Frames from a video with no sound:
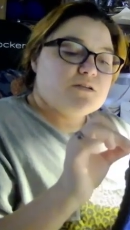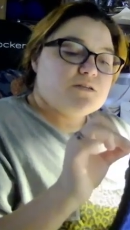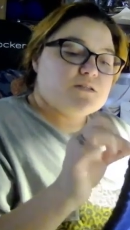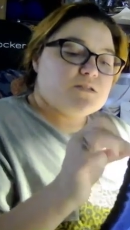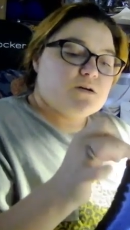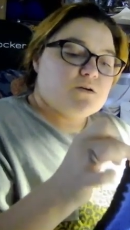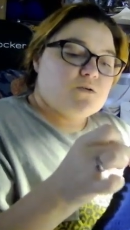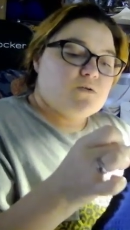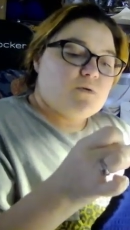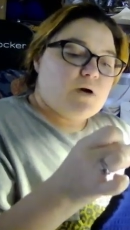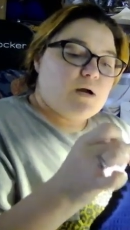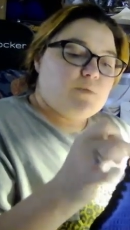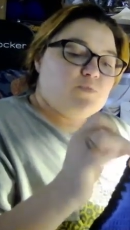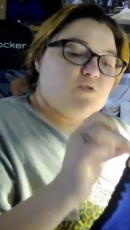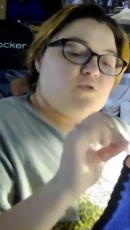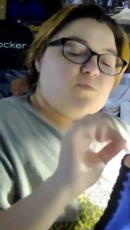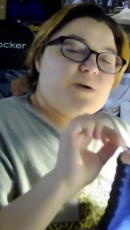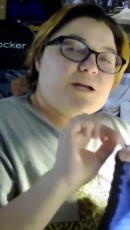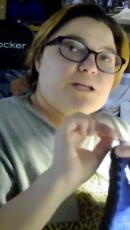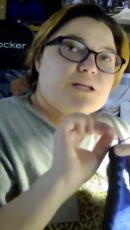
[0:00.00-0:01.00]
So I
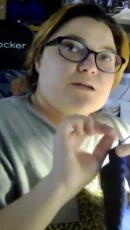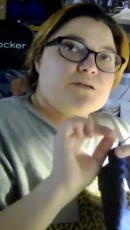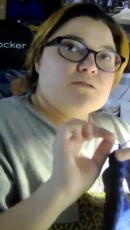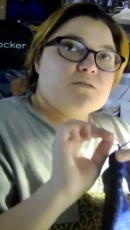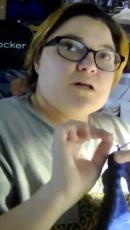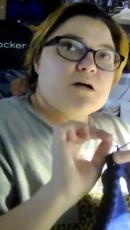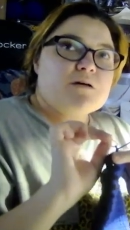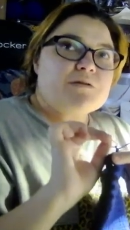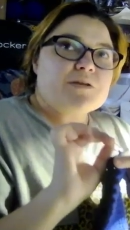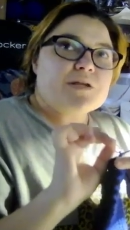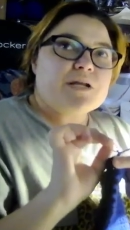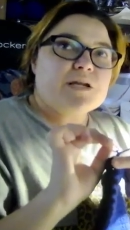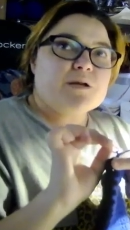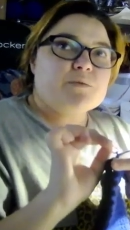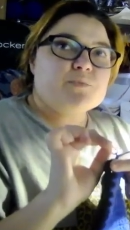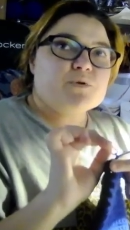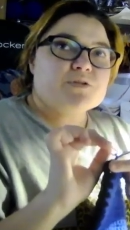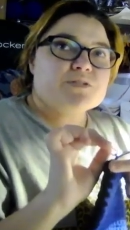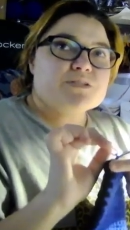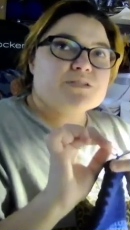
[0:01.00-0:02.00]
pull my needle out
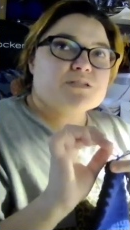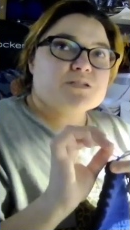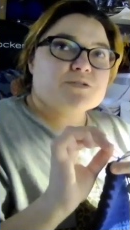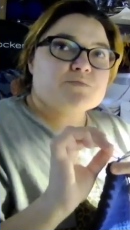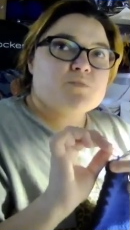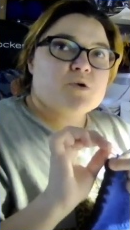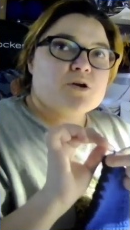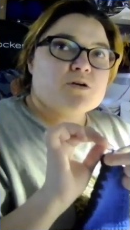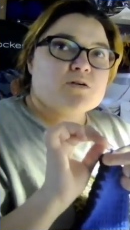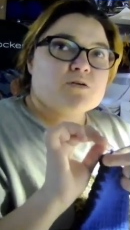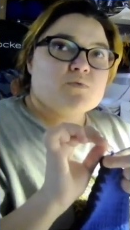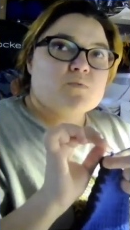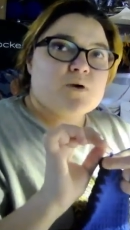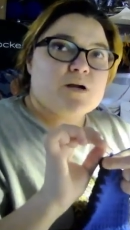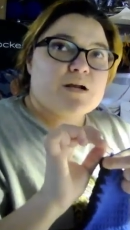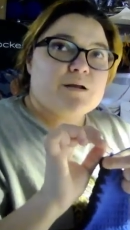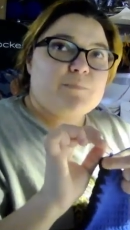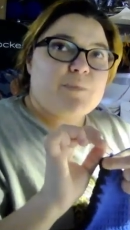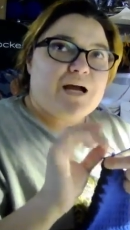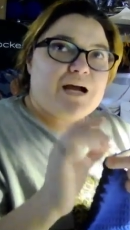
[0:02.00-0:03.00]
and I put a stitch marker
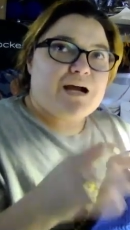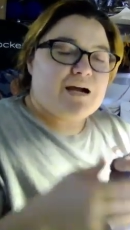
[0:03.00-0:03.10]
where I'm